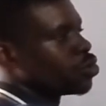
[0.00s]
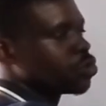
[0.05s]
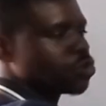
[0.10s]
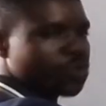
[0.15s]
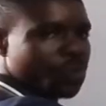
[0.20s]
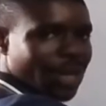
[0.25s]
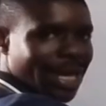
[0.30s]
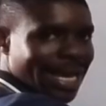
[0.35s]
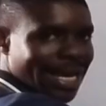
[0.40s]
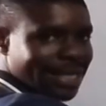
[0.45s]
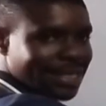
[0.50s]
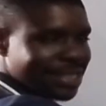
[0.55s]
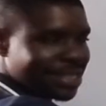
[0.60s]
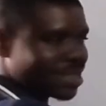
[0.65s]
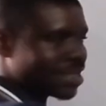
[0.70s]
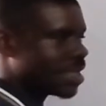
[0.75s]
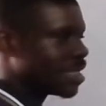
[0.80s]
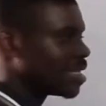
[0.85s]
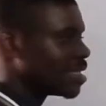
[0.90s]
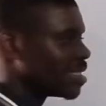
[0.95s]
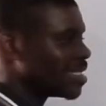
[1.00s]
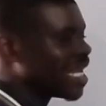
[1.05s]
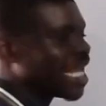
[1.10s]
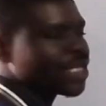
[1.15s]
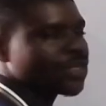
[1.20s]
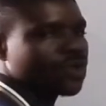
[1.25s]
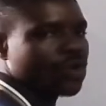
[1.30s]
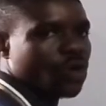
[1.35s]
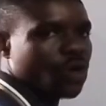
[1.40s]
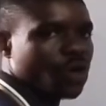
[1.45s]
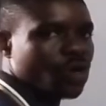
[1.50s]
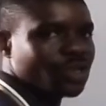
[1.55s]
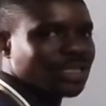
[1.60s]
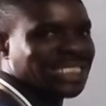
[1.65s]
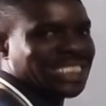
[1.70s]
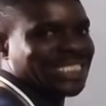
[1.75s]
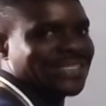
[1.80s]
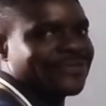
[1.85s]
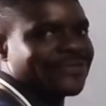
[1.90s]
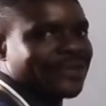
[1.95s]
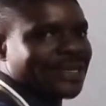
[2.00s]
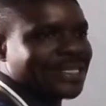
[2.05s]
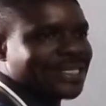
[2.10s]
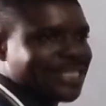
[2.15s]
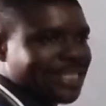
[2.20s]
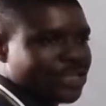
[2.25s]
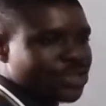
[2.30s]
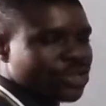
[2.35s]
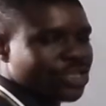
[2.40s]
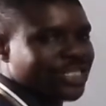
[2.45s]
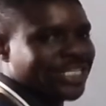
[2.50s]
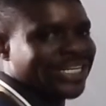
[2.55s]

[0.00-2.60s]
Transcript: To x. That is called differentiation.